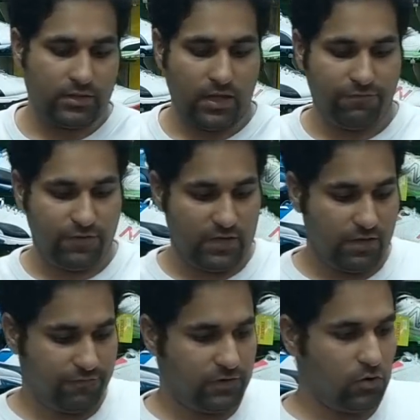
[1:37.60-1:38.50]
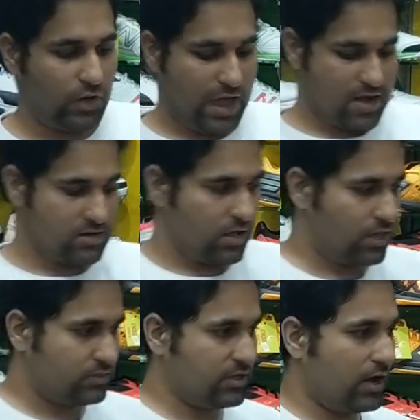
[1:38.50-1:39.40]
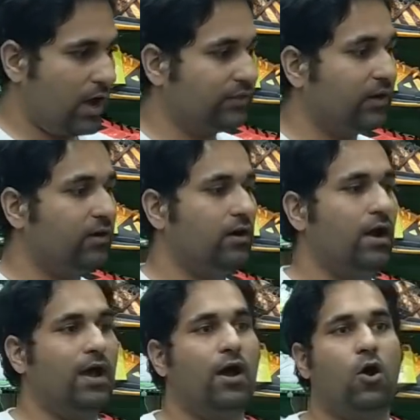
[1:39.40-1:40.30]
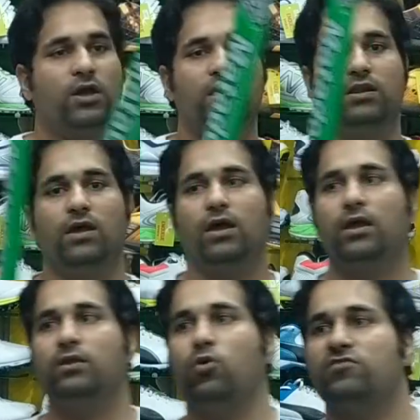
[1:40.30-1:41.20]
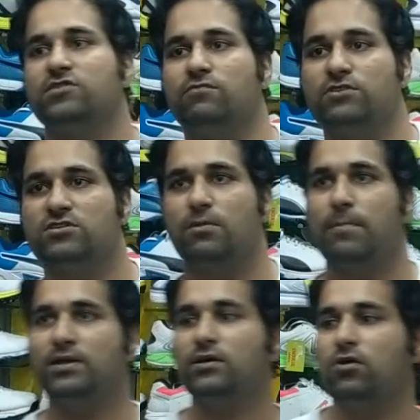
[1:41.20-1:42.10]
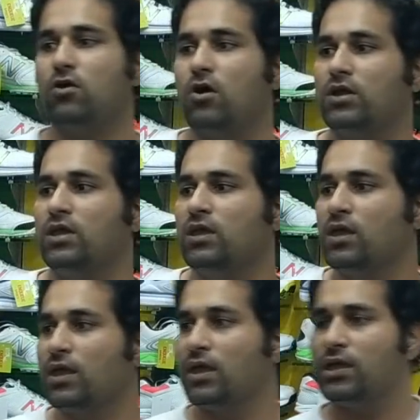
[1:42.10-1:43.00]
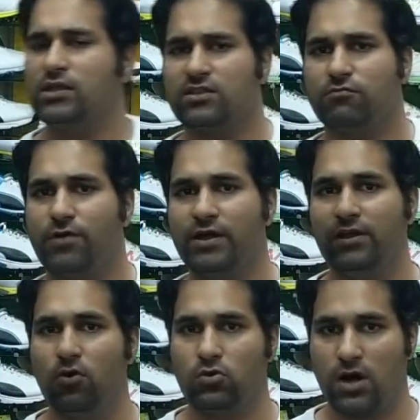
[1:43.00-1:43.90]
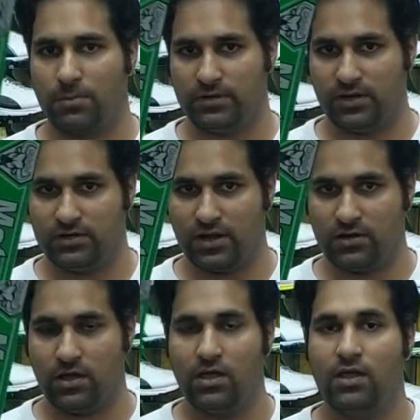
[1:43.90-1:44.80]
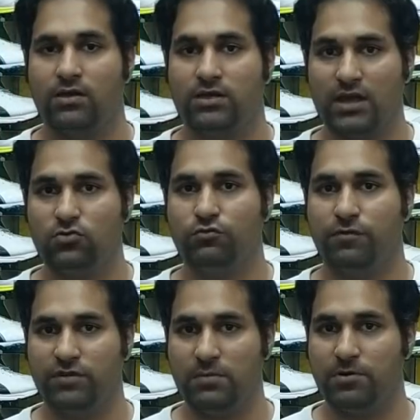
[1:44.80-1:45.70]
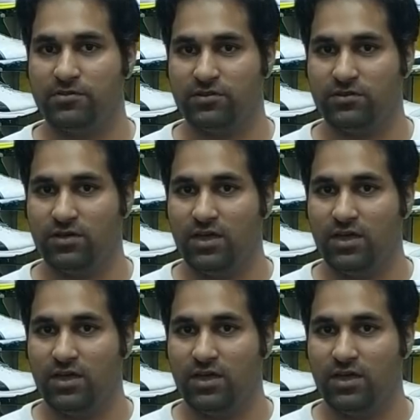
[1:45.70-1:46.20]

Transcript: if you look at the other hockey in question, which is a Matador hockey, it has a very low carbon content, 10 to 15%.